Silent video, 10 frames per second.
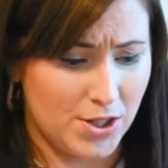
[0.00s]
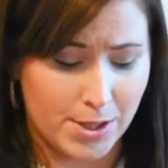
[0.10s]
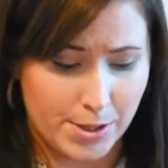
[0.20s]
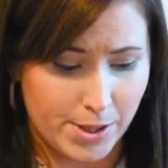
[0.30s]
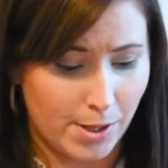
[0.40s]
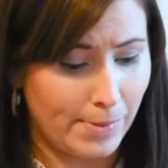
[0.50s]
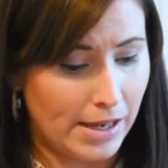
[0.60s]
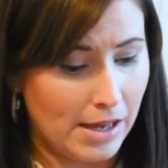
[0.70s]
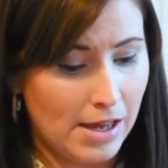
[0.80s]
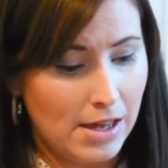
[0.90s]
doesn't suit
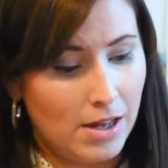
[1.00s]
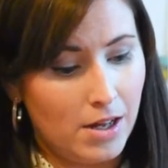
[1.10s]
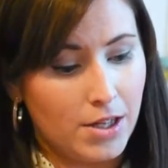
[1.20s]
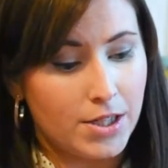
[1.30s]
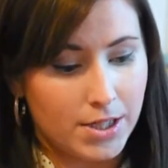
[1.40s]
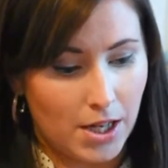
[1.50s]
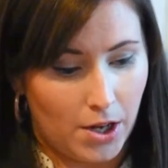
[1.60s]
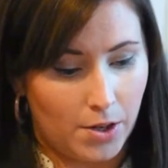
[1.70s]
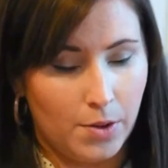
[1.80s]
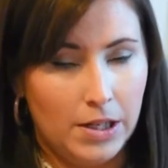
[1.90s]
me. So
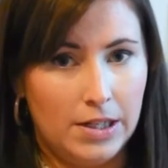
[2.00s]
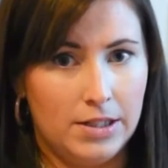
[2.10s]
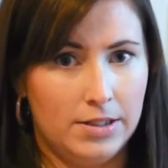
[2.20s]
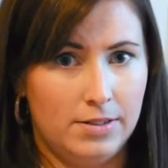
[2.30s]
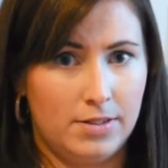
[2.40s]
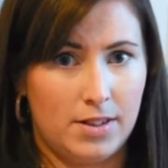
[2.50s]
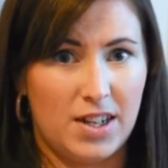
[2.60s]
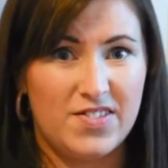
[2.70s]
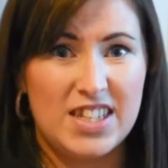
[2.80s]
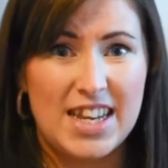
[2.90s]

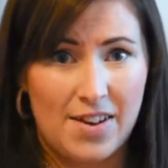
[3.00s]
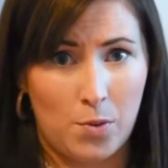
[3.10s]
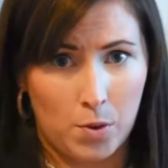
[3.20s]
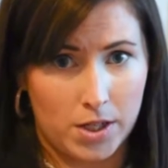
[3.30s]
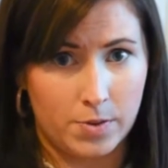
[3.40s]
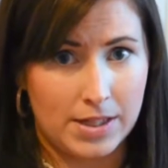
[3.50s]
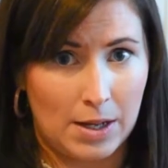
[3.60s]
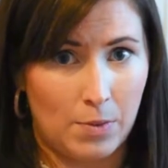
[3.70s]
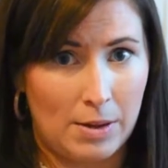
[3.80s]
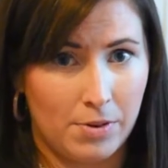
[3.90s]
I've never worked with
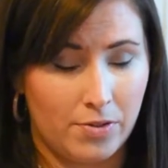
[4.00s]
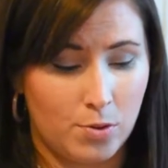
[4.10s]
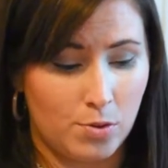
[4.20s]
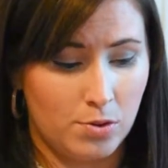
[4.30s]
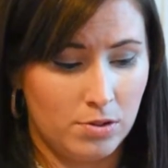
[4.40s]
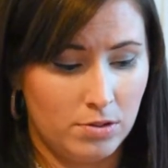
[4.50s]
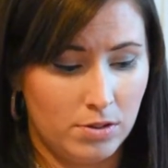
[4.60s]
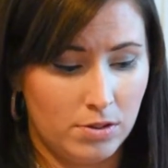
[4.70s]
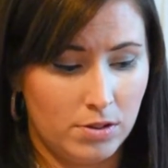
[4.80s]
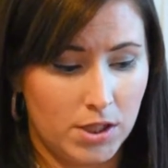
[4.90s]
knitwear before,
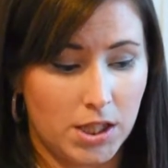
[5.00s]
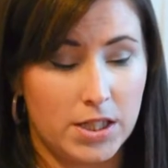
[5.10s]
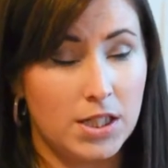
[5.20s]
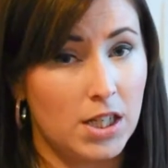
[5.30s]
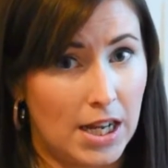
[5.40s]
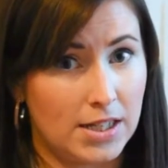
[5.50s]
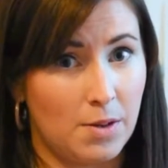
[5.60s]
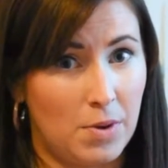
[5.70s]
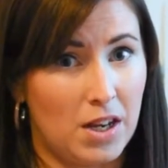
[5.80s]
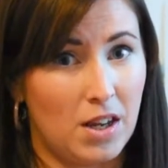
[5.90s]
so this could end up
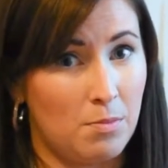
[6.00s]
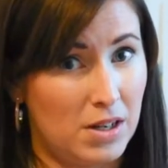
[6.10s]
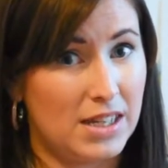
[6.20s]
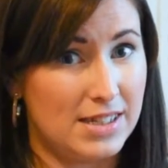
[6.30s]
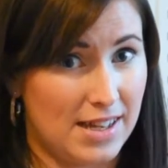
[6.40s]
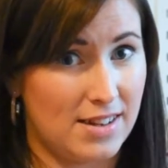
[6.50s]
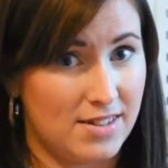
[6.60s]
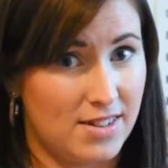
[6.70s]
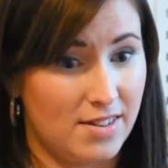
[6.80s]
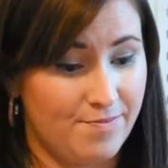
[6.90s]
being a complete
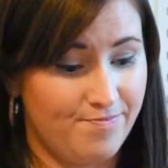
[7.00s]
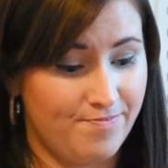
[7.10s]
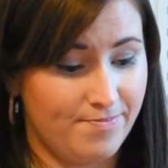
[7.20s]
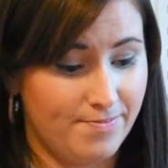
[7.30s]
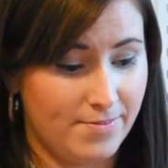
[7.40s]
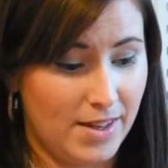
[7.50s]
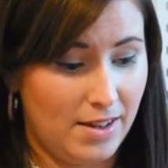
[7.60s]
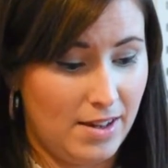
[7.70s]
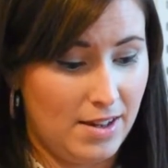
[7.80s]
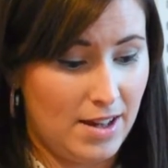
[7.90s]
disaster,
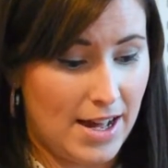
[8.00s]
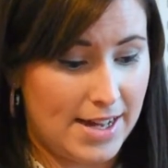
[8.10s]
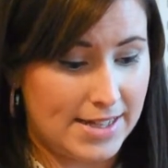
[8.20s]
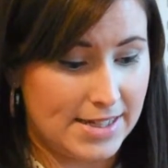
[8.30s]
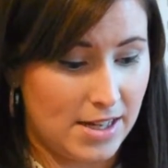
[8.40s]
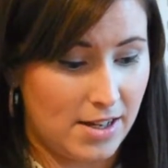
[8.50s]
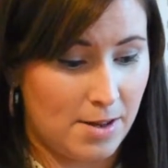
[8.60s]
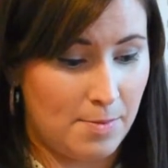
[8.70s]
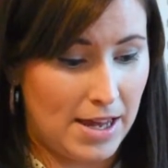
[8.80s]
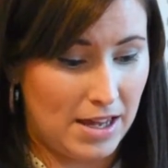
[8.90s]
and I
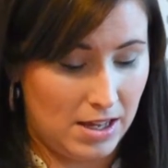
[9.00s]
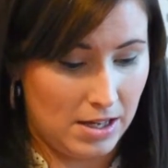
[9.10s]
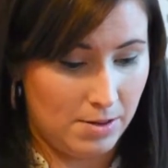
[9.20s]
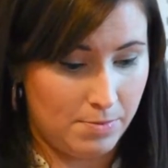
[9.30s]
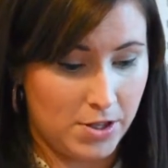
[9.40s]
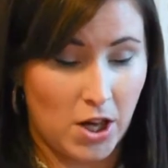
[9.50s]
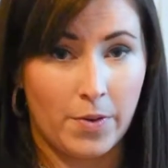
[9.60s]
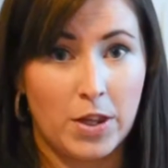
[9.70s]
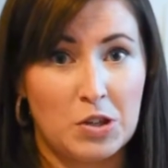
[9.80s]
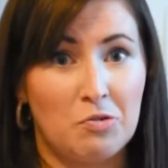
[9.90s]
may be
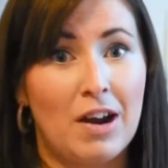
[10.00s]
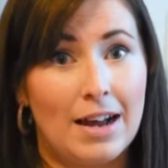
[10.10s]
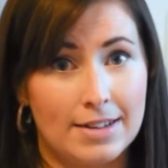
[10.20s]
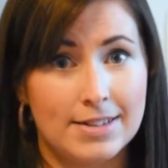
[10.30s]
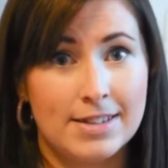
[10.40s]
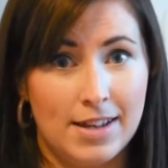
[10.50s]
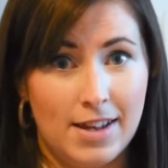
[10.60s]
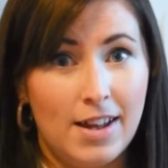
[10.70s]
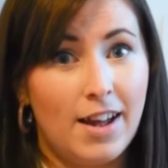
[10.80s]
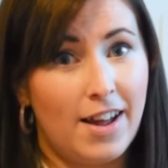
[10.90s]
showing you rags
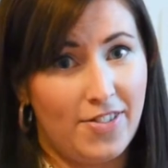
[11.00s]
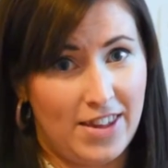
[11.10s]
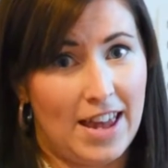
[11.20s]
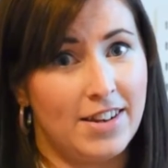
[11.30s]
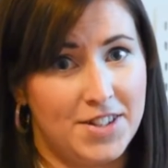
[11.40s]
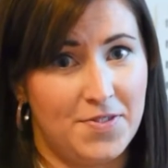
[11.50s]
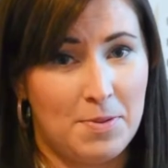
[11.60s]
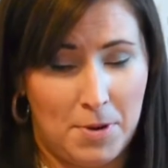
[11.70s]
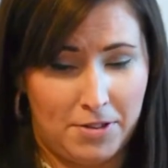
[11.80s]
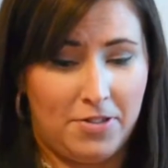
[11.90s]
at the end of the
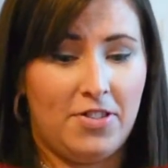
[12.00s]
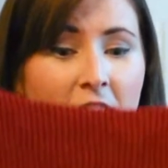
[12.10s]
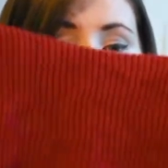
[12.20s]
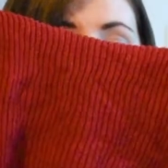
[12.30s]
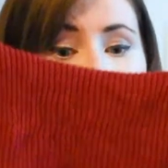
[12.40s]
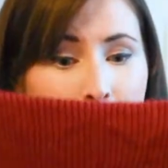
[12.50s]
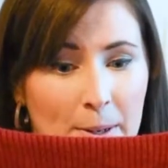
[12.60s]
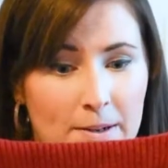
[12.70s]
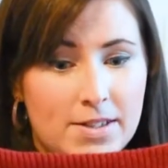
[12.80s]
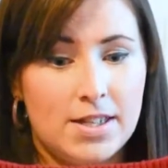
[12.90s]
month.
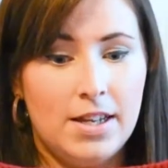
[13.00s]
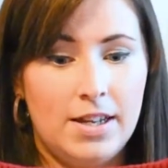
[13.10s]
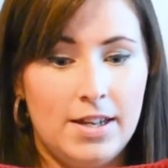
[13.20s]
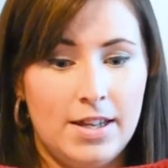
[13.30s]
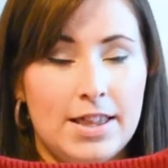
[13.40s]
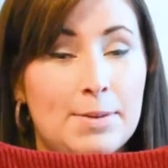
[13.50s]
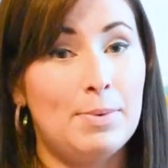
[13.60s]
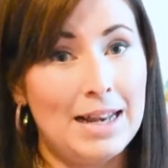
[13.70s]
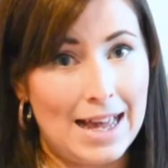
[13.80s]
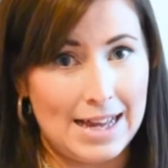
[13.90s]
But the
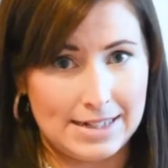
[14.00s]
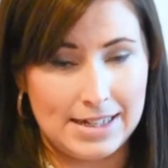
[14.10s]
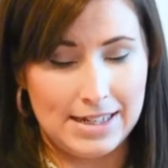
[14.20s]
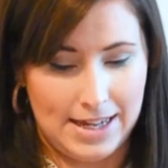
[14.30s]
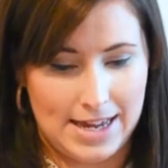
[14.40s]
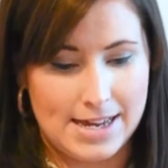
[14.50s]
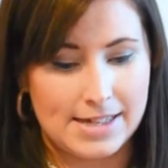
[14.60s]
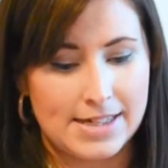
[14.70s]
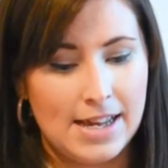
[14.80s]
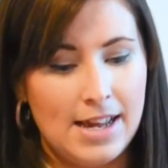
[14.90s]
plan
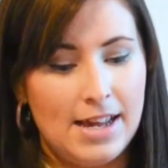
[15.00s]
is